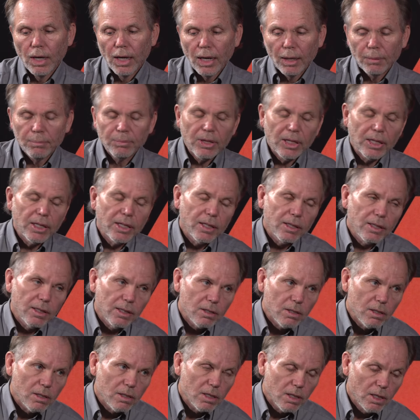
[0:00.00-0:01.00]
I'm thinking
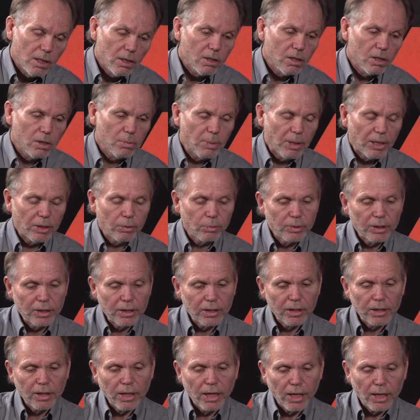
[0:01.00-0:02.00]
this is this has been a
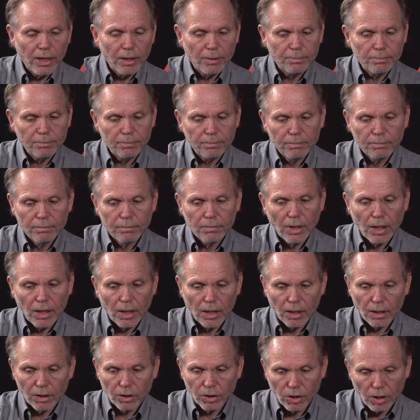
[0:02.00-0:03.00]
really um,
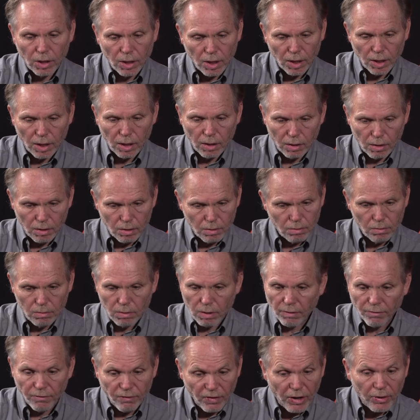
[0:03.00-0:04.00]
uh, uh
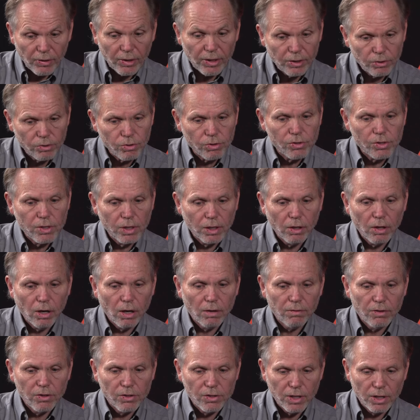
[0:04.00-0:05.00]
a very interesting
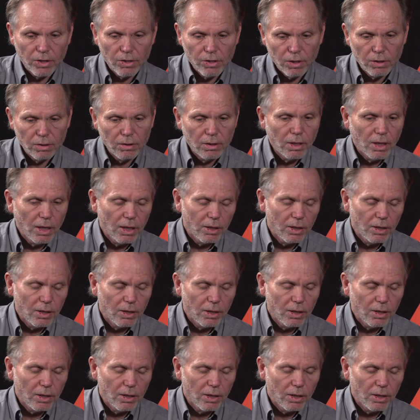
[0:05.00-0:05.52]
conversation.